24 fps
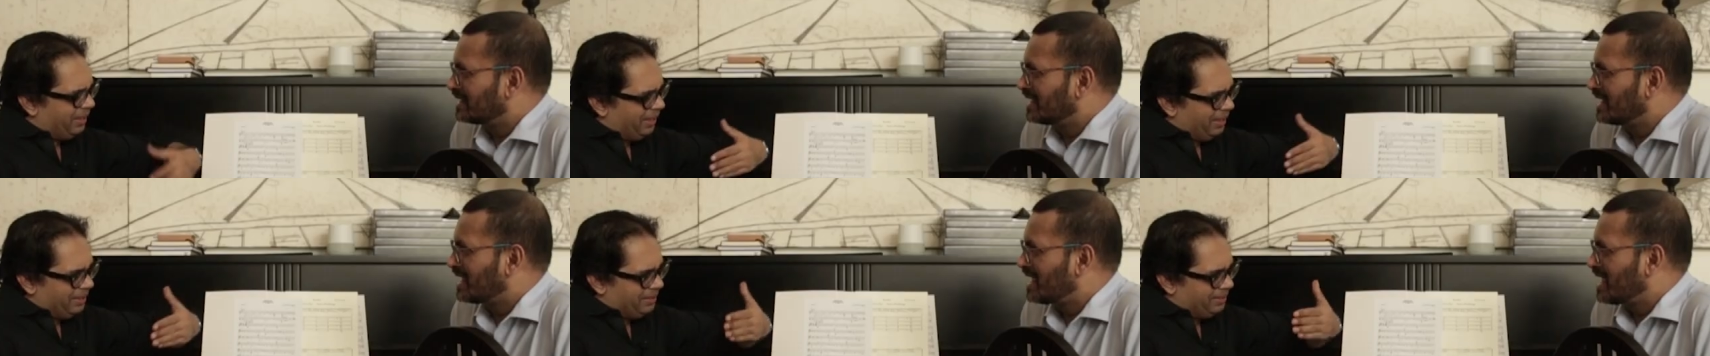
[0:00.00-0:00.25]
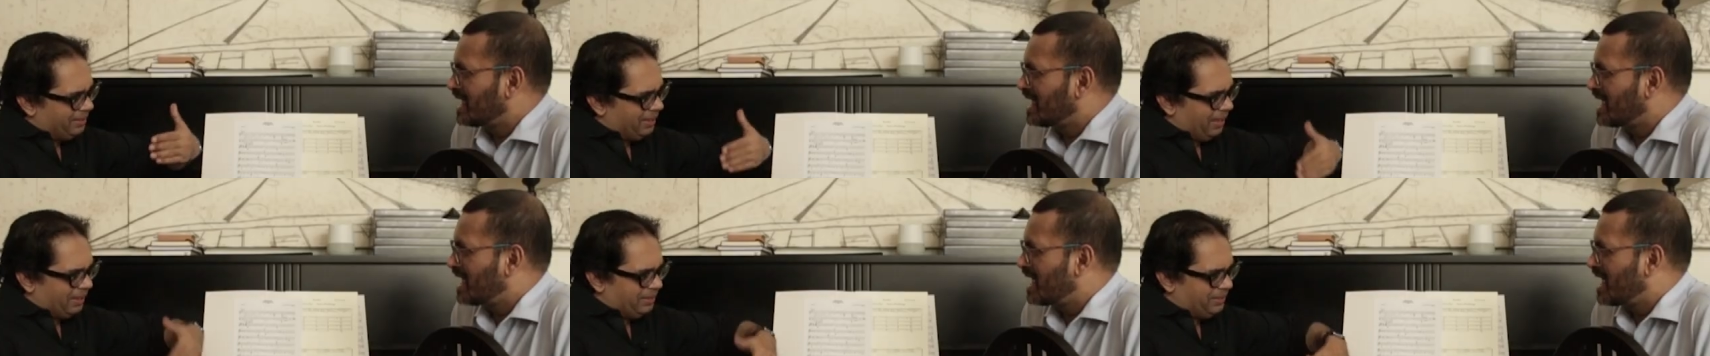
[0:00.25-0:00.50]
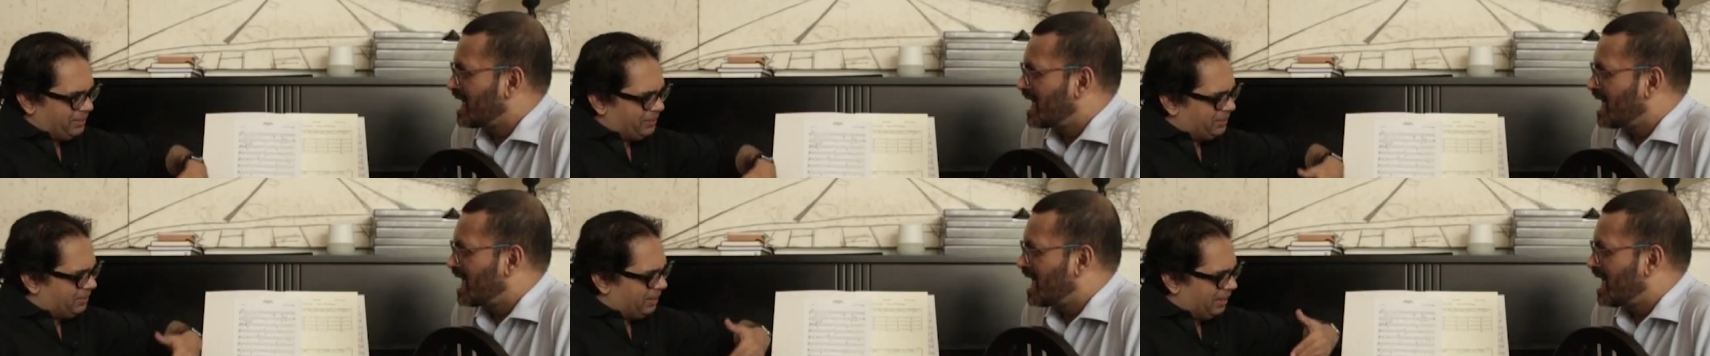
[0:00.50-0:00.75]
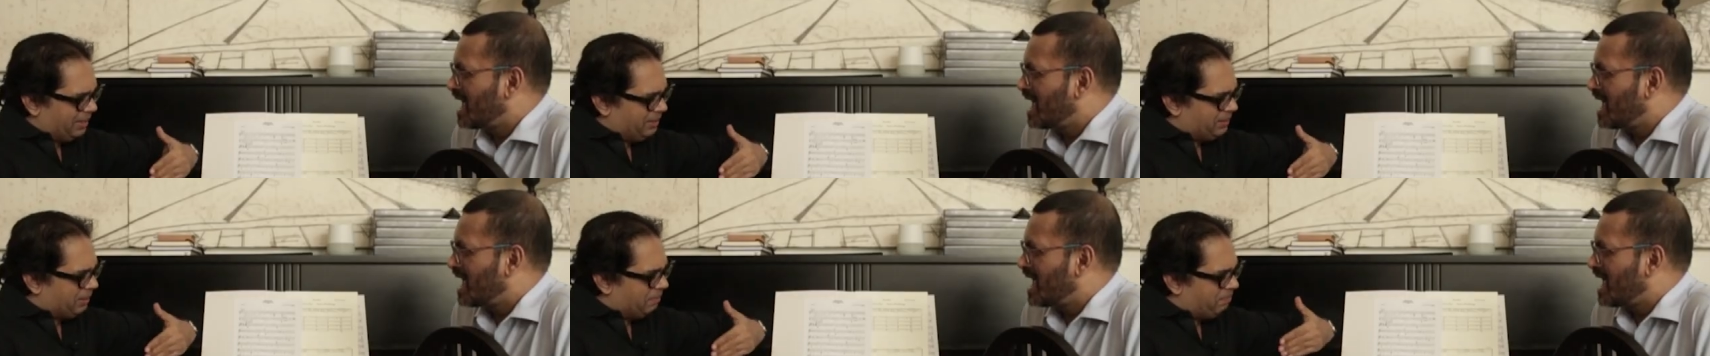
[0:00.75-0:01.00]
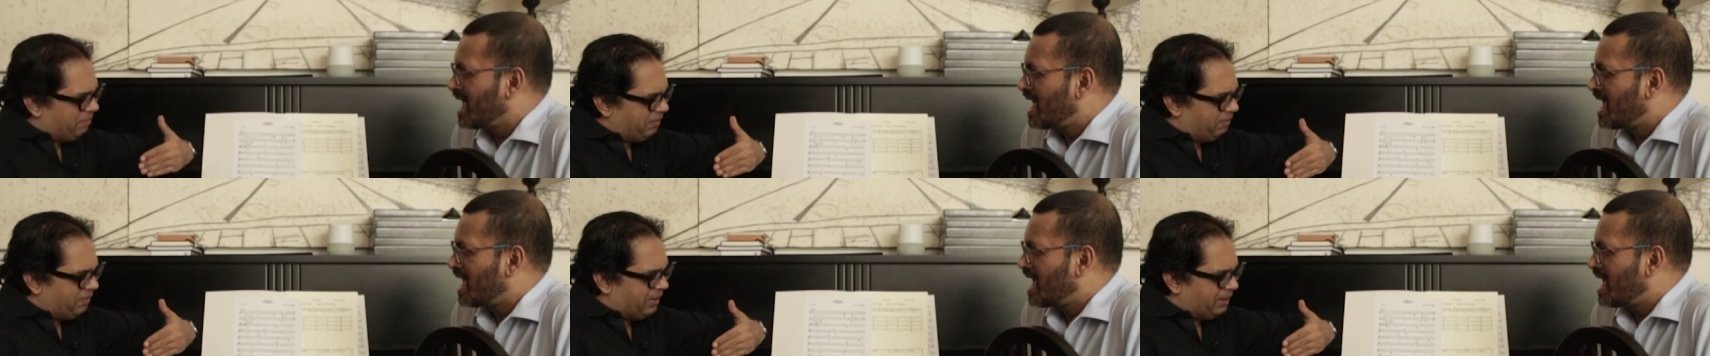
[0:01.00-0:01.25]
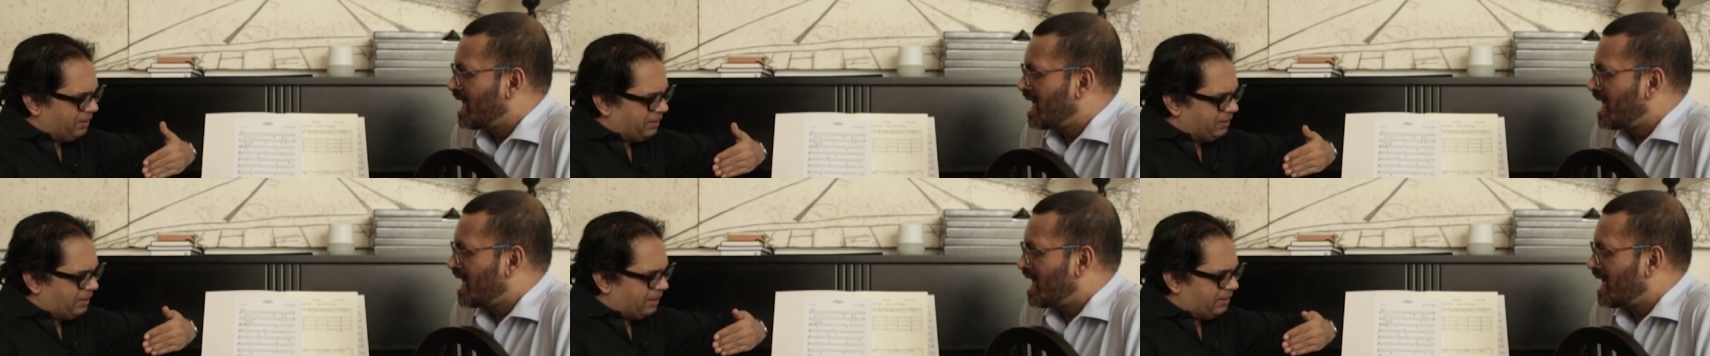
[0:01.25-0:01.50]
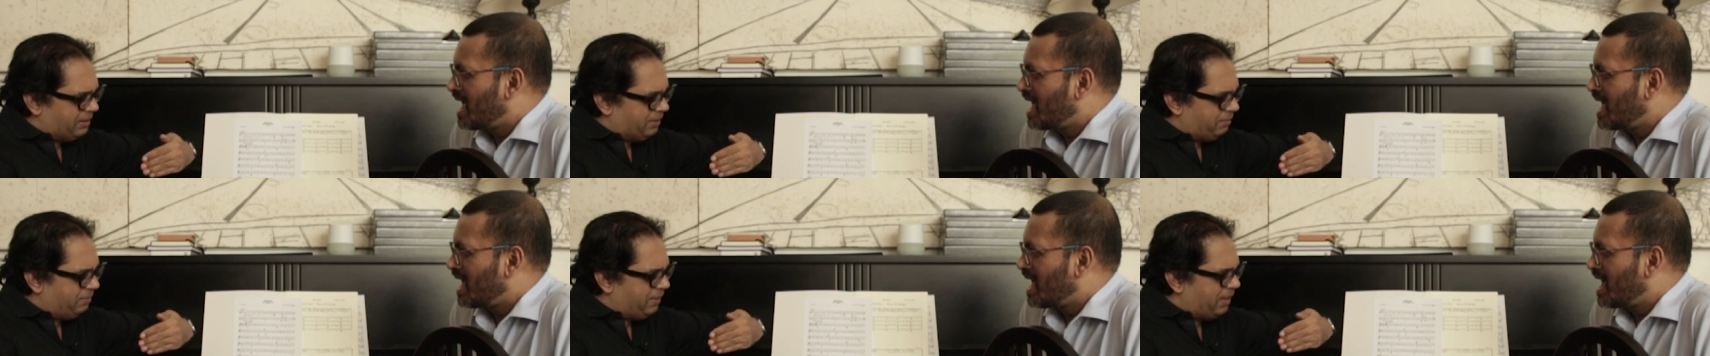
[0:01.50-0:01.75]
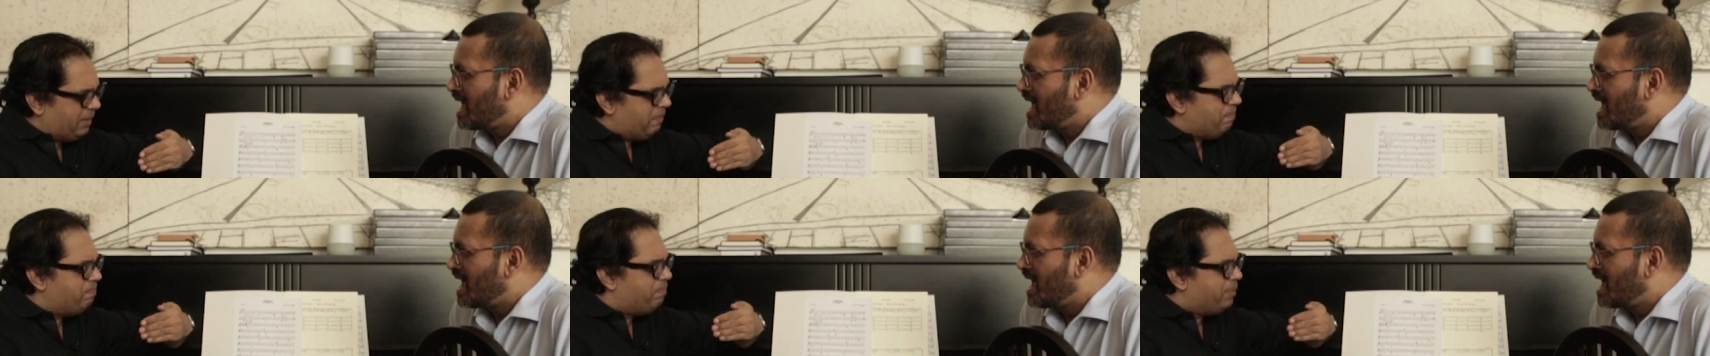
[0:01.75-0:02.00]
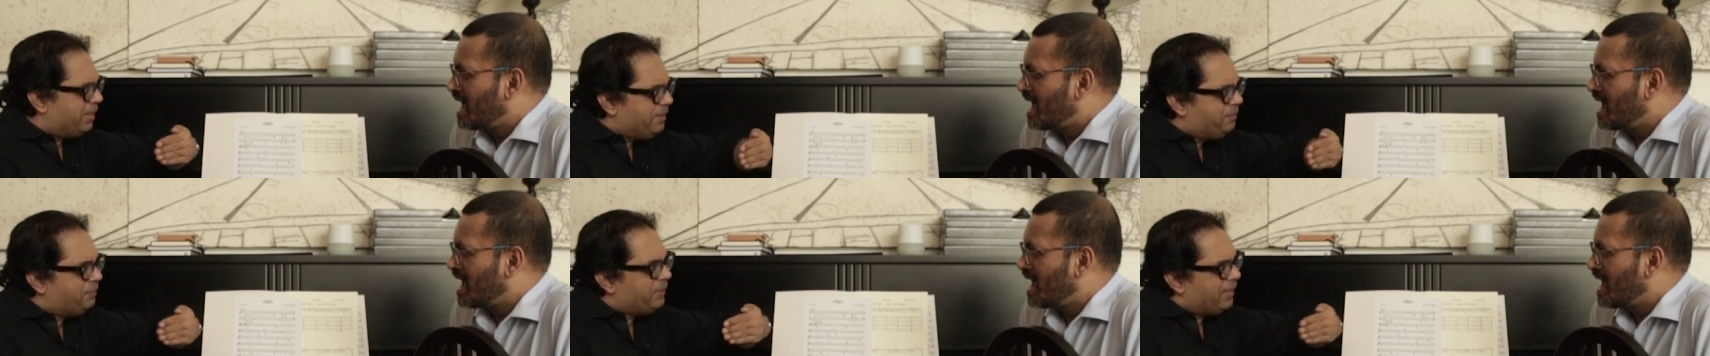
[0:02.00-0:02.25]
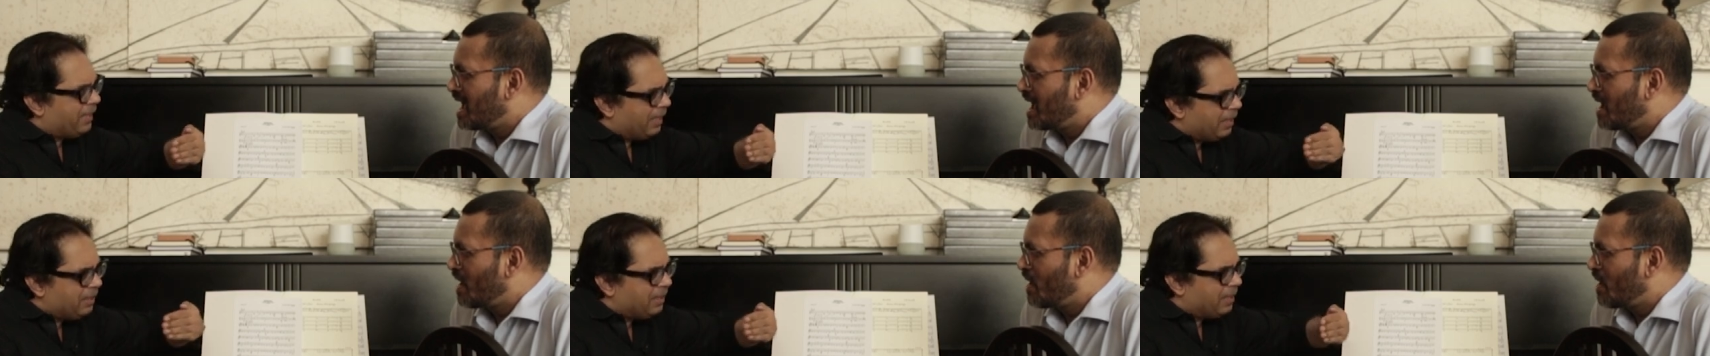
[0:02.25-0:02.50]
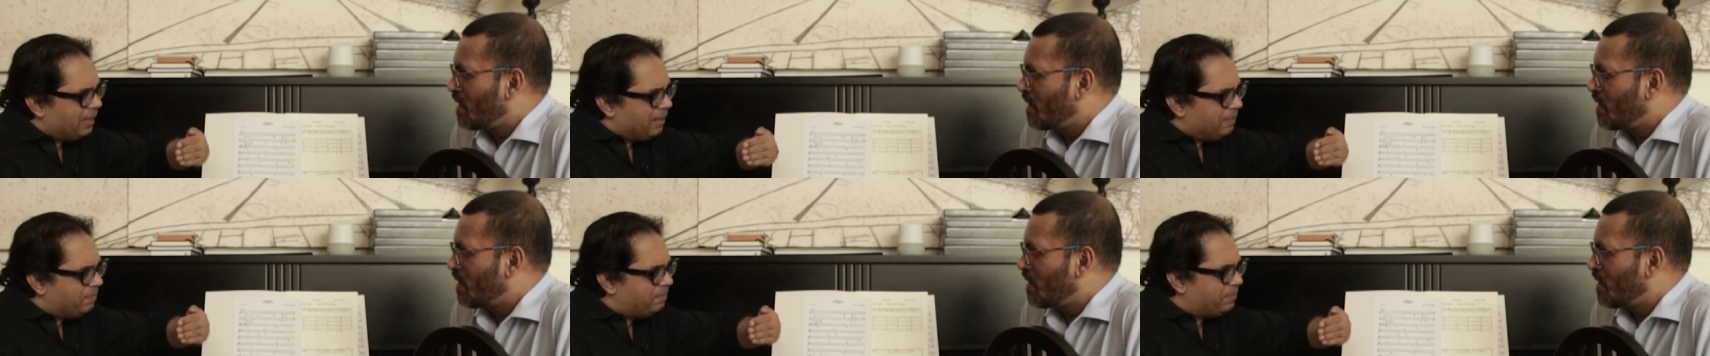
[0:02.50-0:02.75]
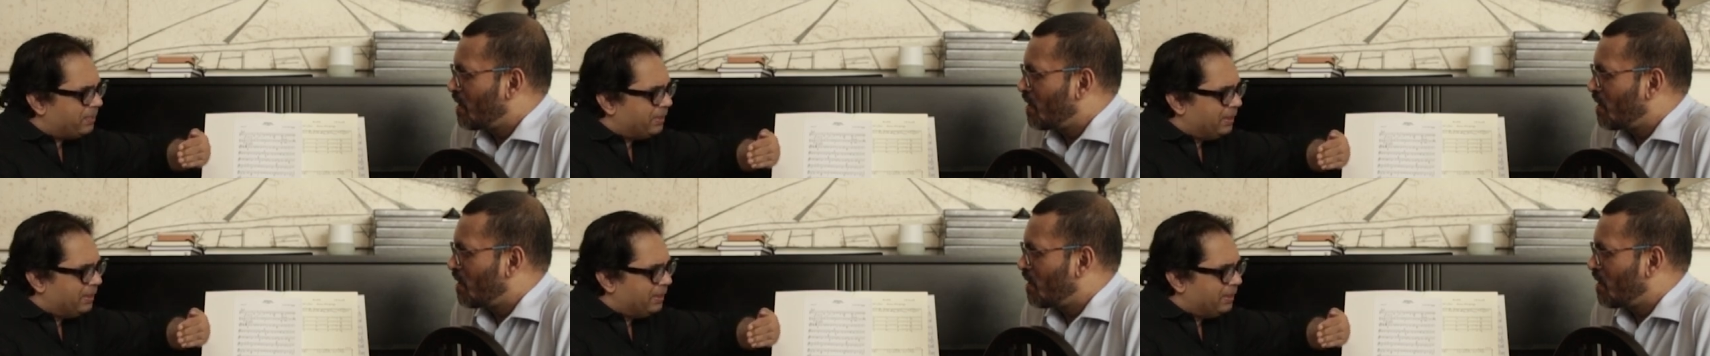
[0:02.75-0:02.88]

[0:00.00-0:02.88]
Speaker 1: And so there's a very brief hiccup.